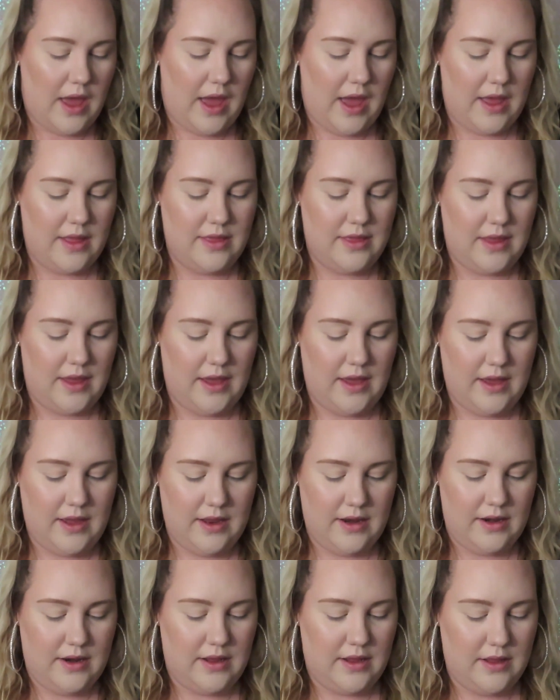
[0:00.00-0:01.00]
and
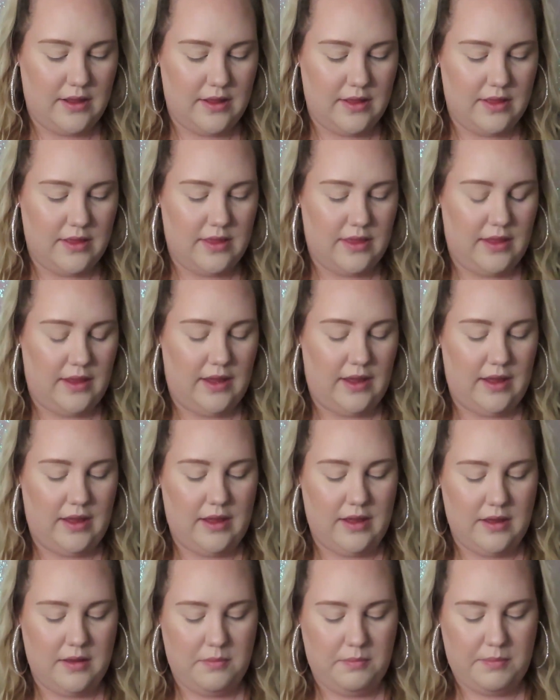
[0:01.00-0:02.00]
then
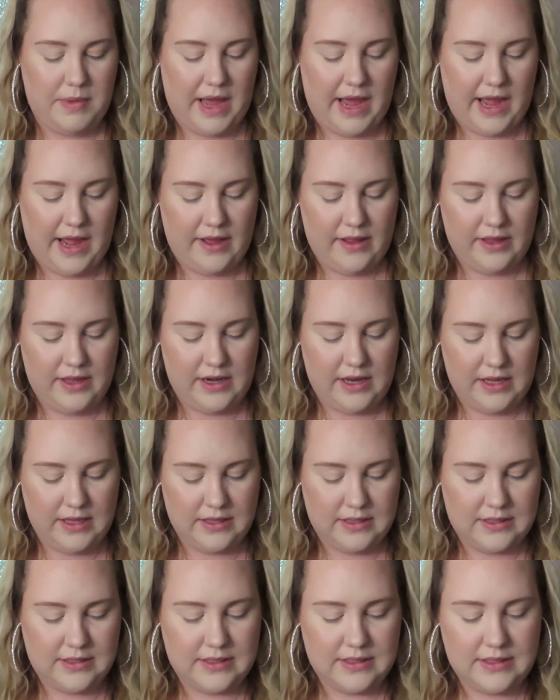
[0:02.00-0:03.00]
the palette
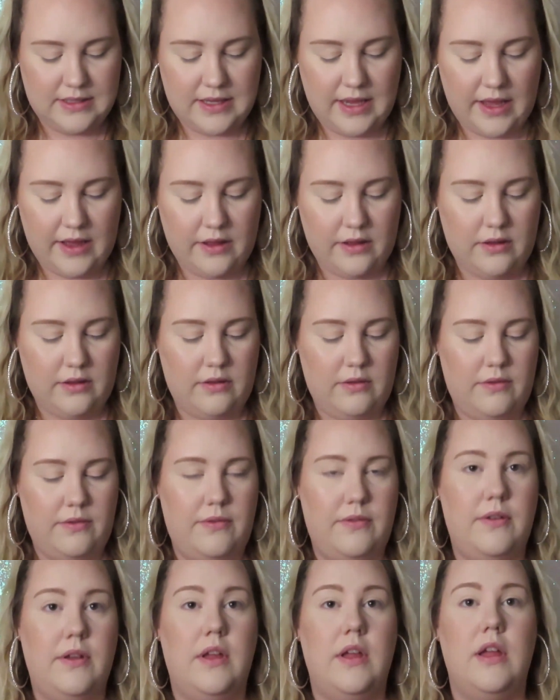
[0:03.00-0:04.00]
itself
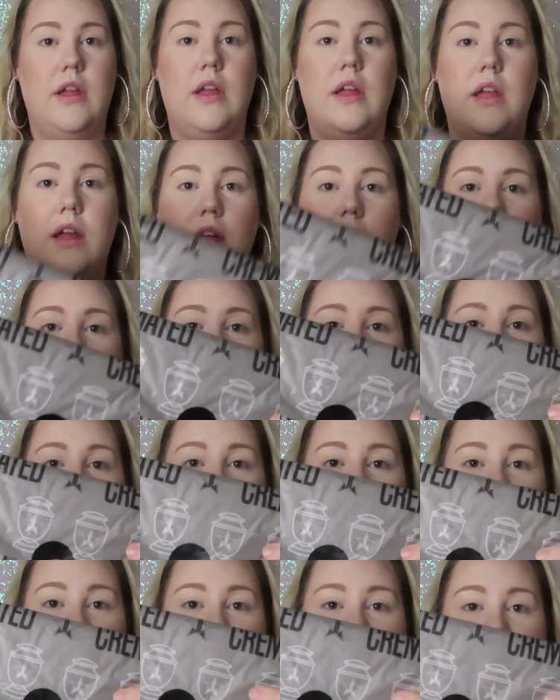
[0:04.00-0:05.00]

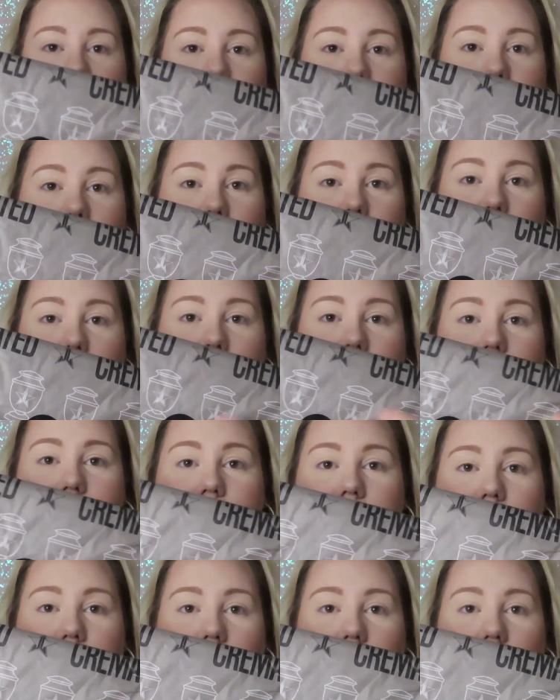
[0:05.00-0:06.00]
has this little
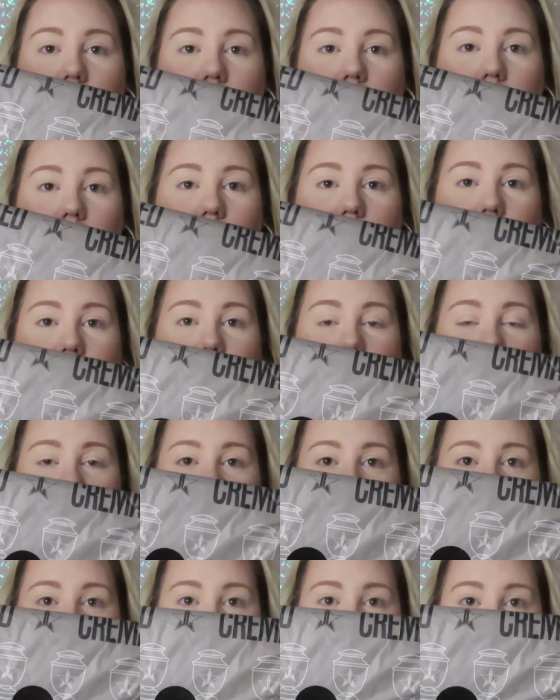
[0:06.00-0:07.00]
sticker and it
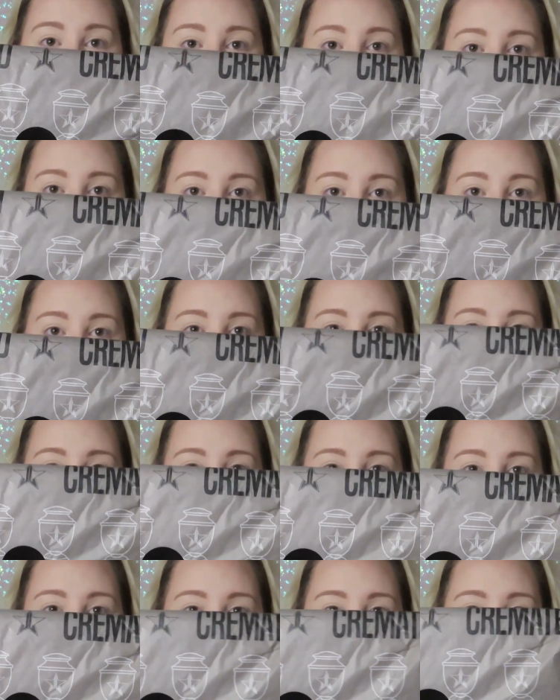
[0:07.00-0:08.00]
has
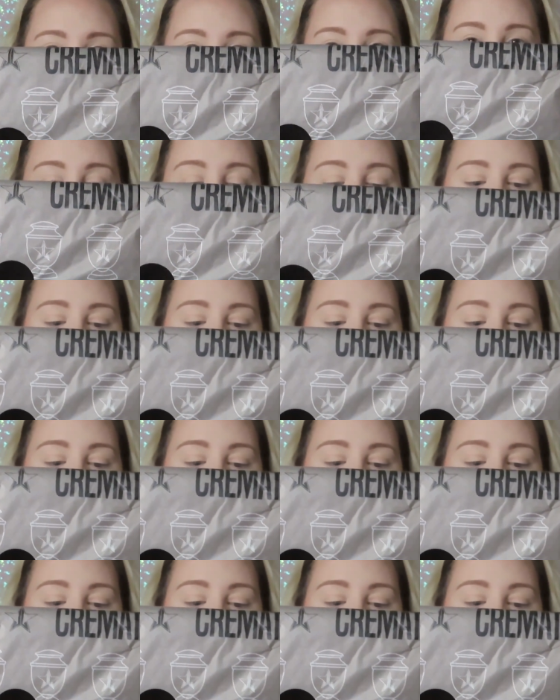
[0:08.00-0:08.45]
the tissue